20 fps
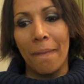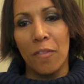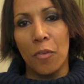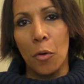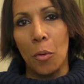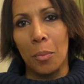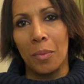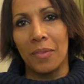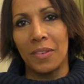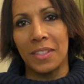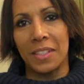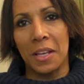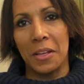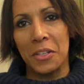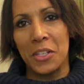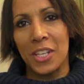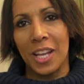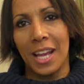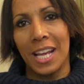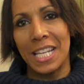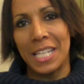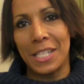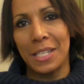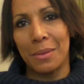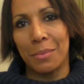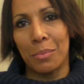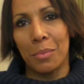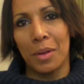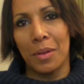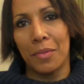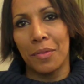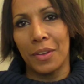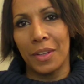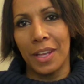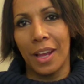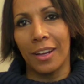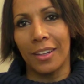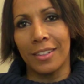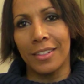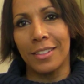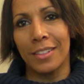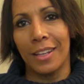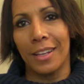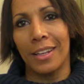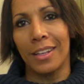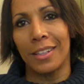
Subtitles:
form of association with a youngster